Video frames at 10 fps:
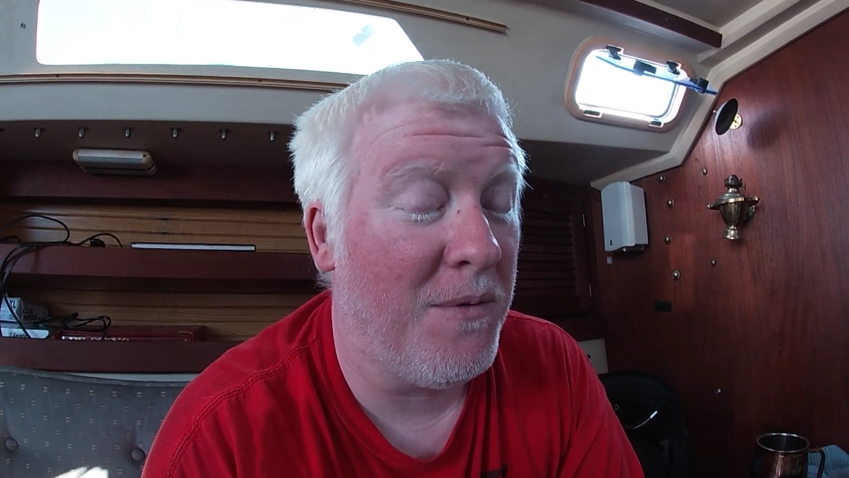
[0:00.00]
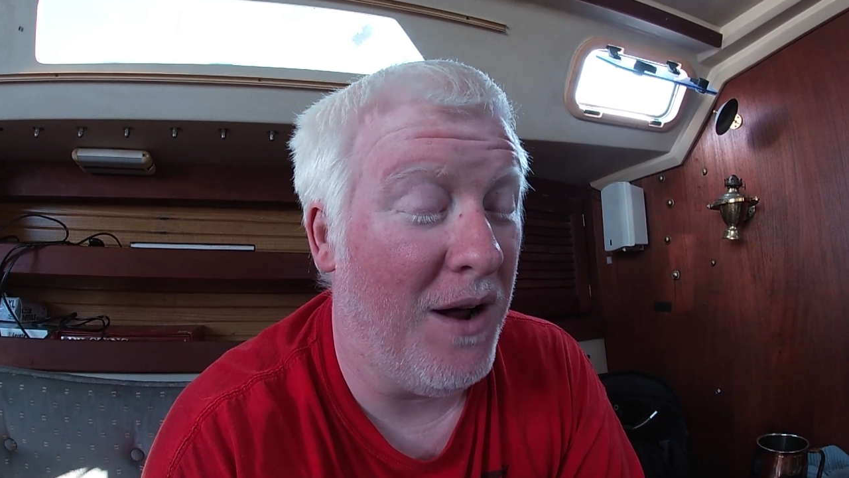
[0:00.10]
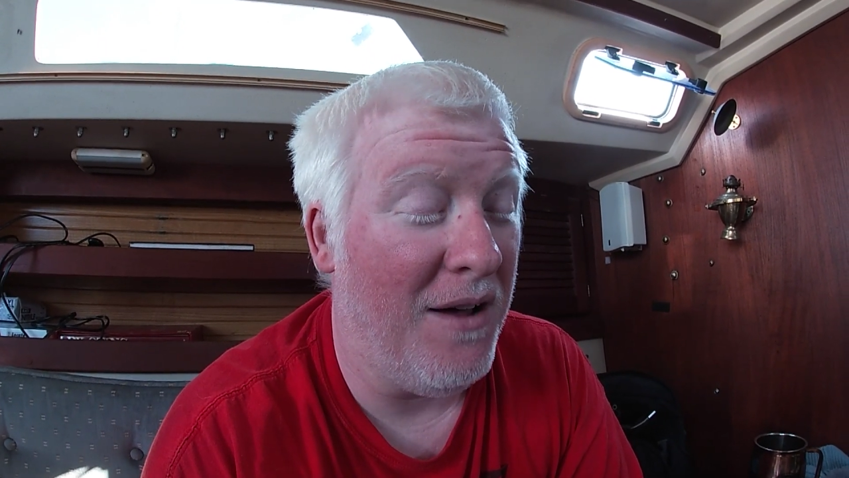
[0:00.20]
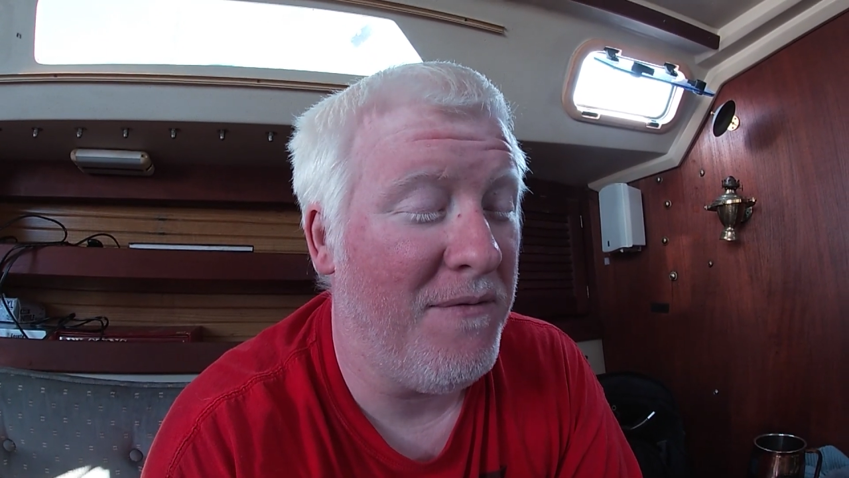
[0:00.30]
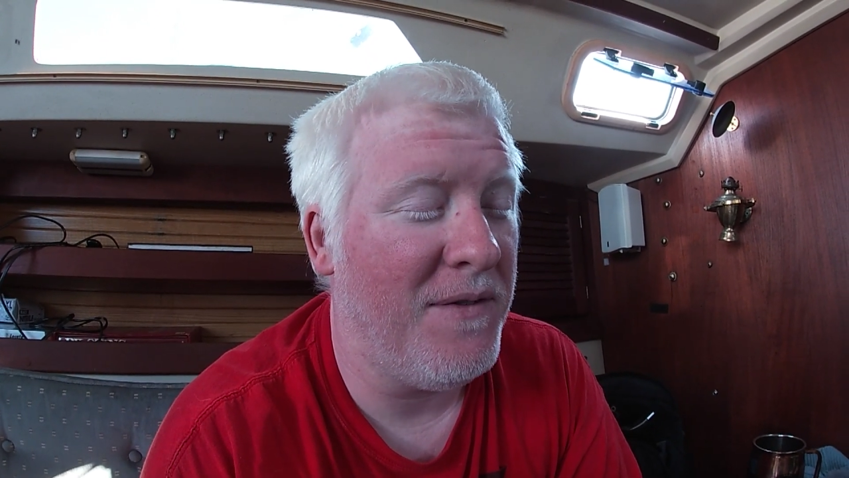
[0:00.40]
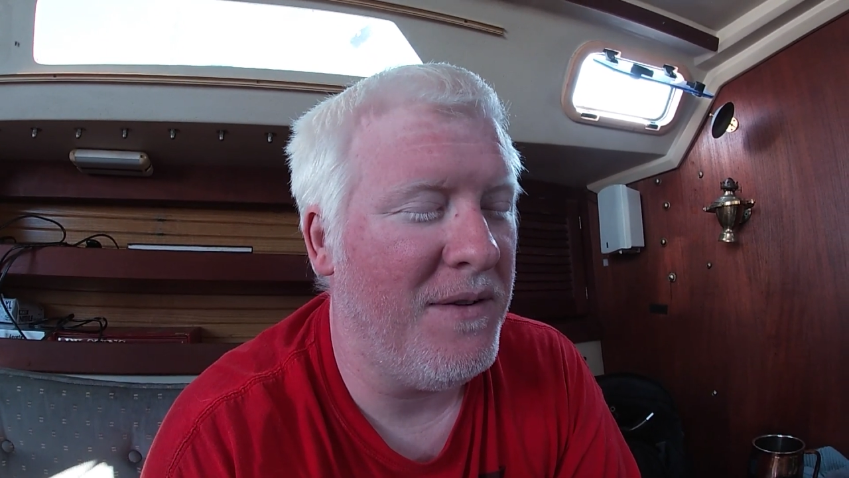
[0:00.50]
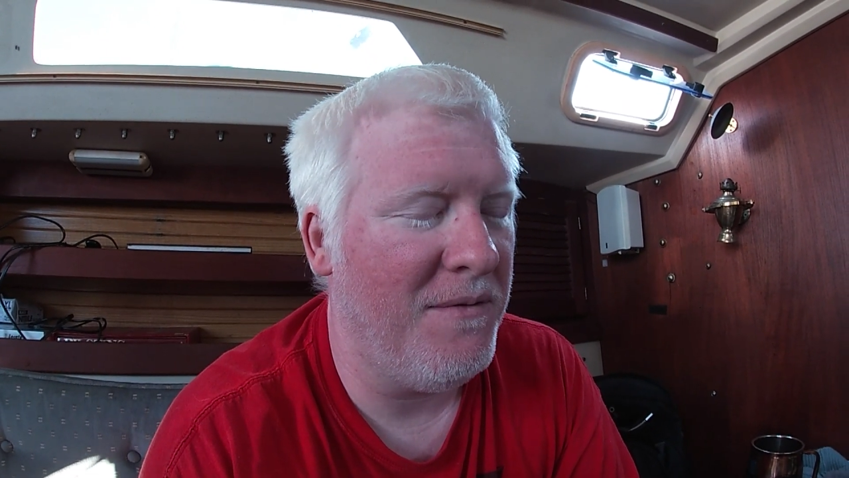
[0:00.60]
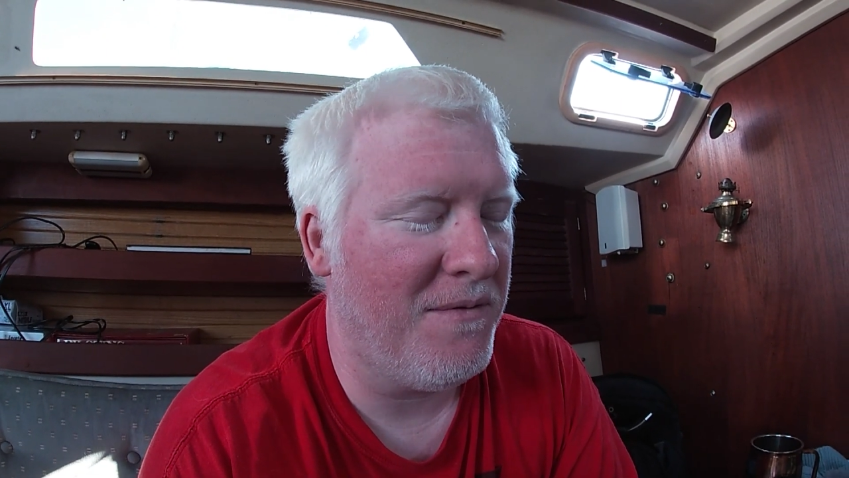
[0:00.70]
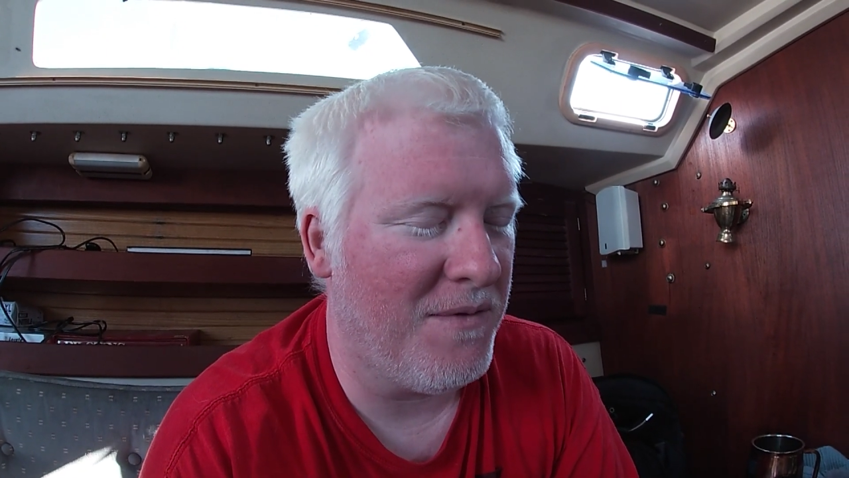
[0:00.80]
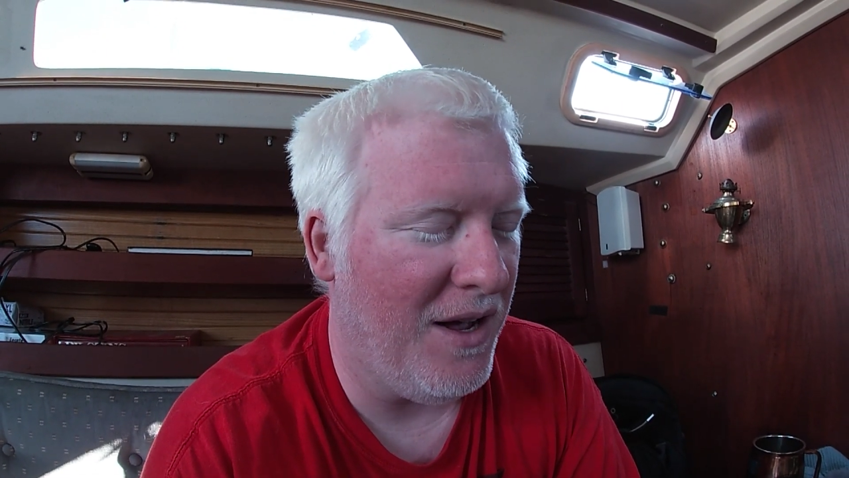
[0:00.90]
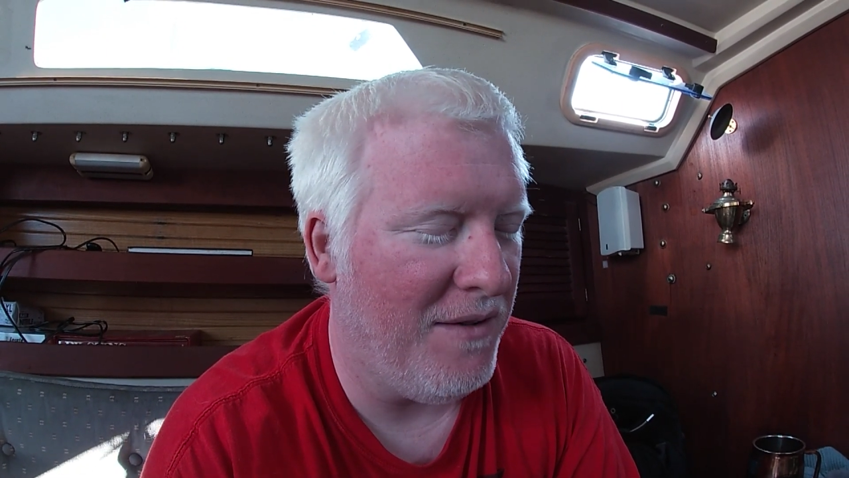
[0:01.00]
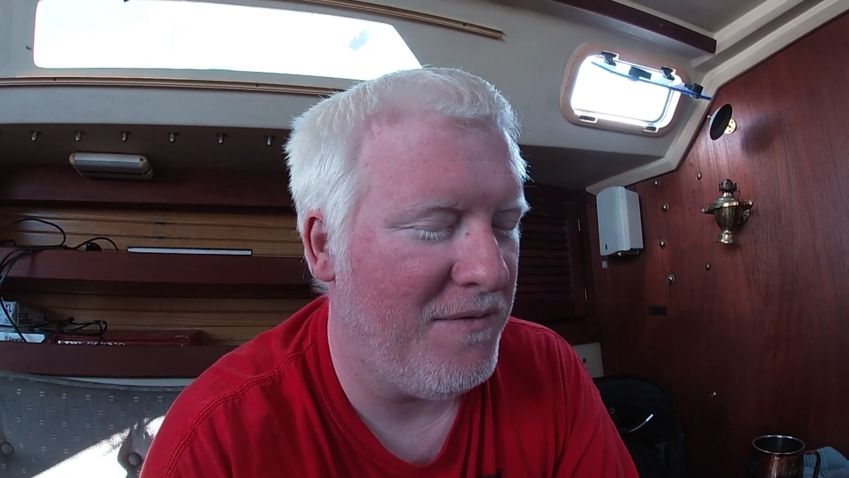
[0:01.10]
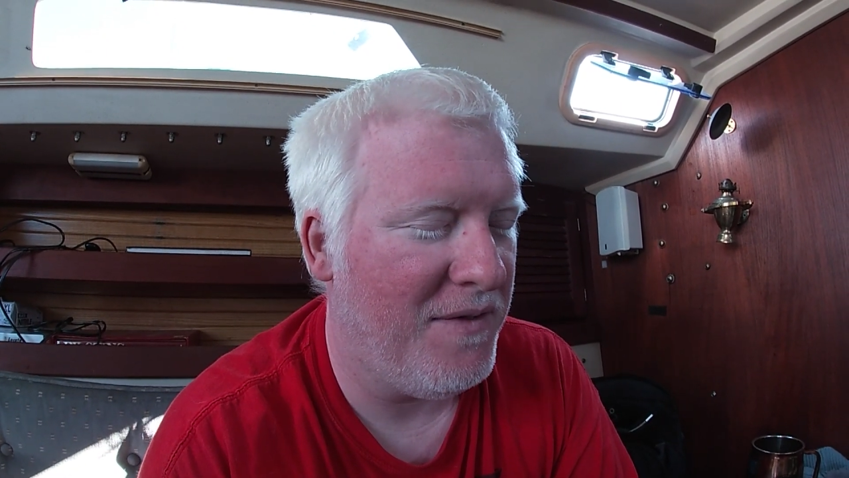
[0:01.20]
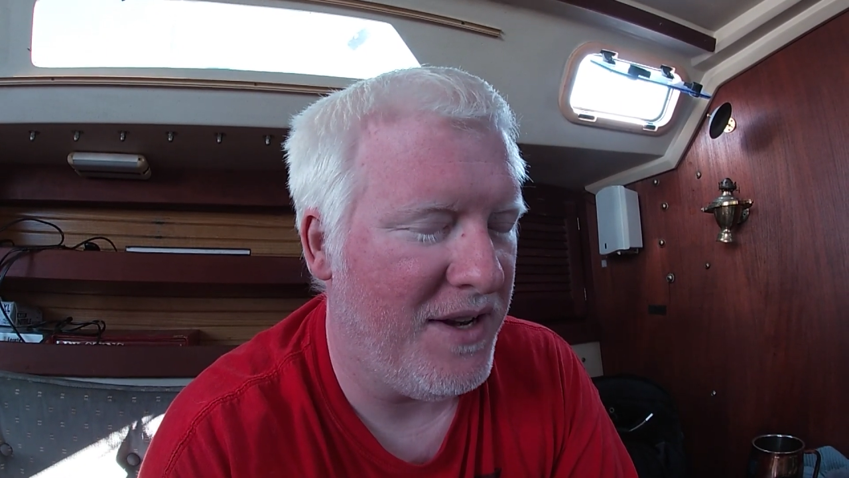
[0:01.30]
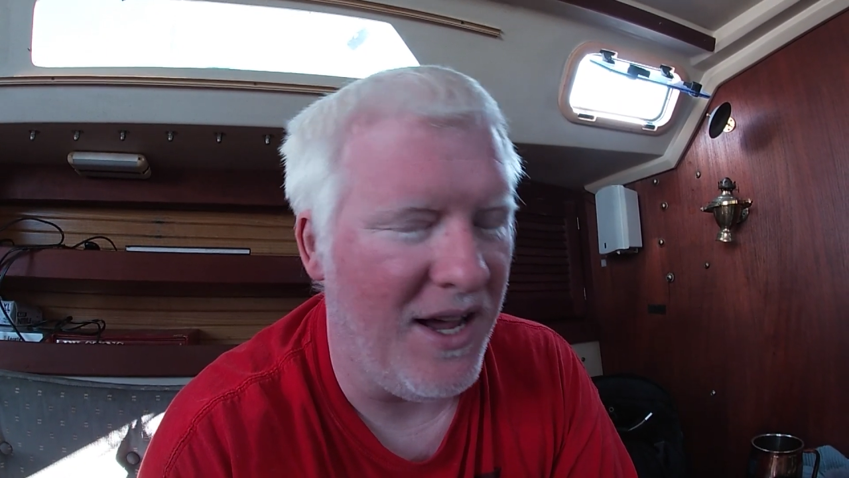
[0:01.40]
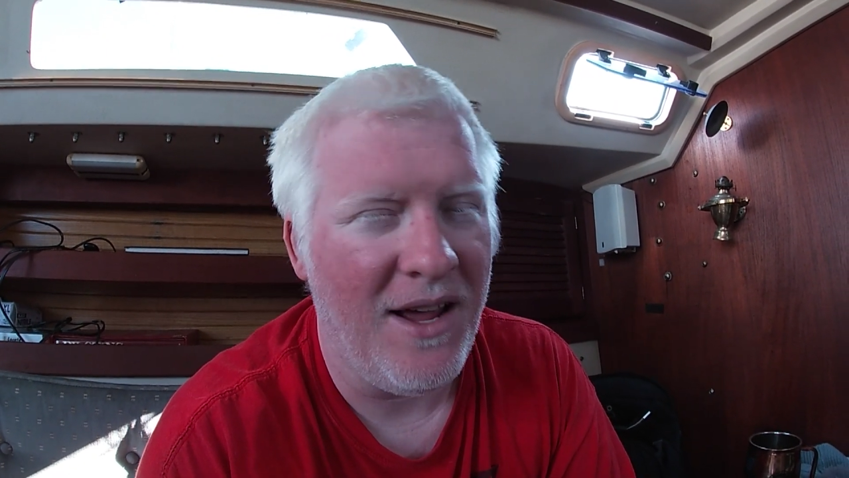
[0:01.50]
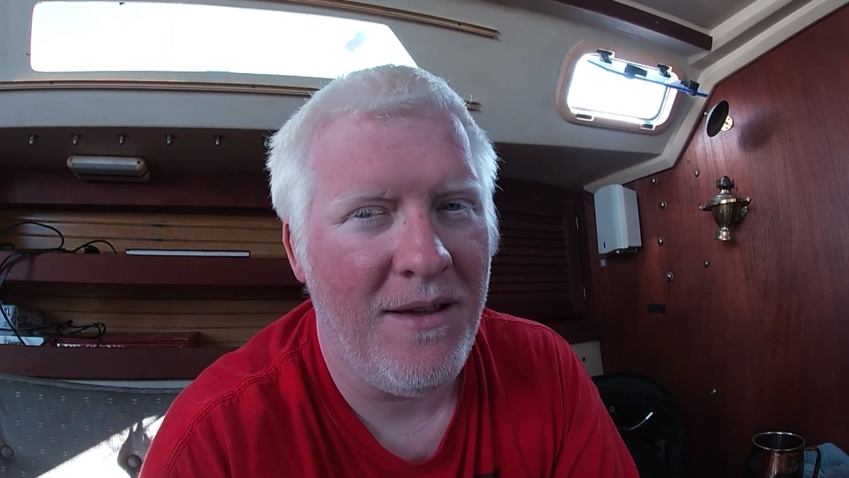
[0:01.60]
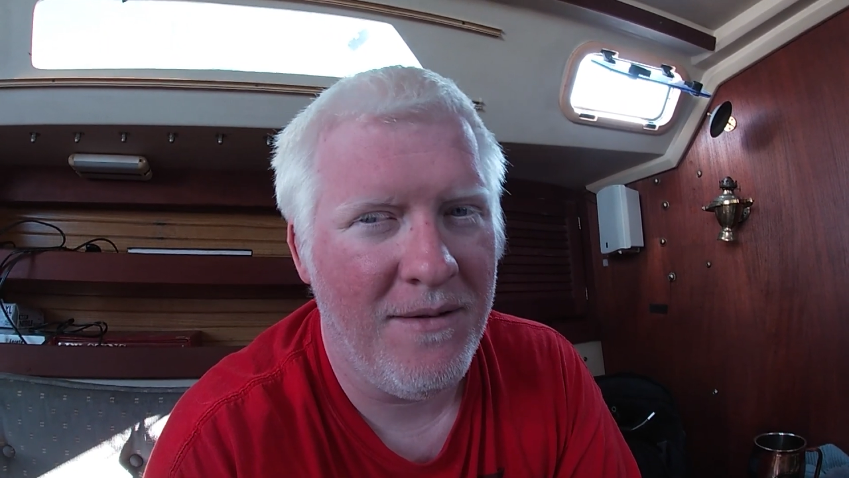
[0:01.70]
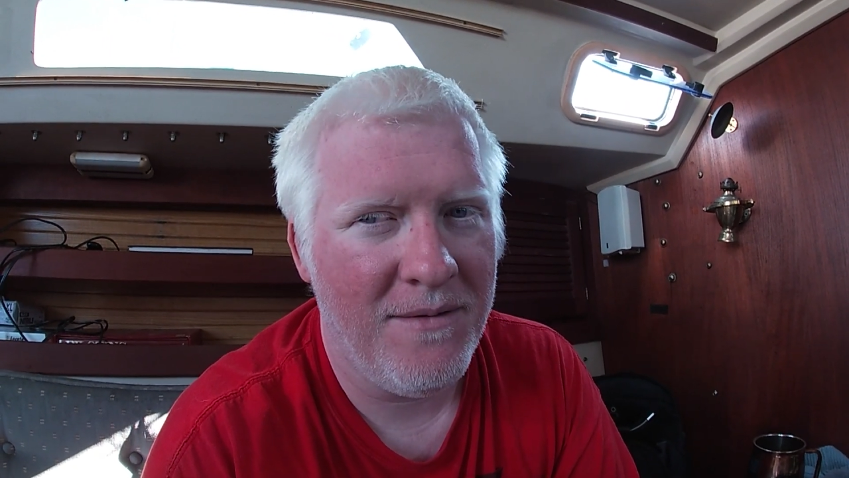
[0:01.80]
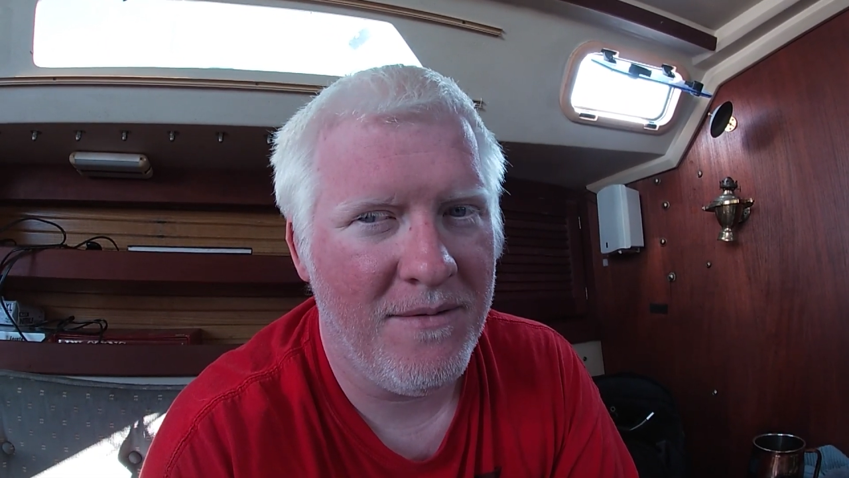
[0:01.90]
rough day.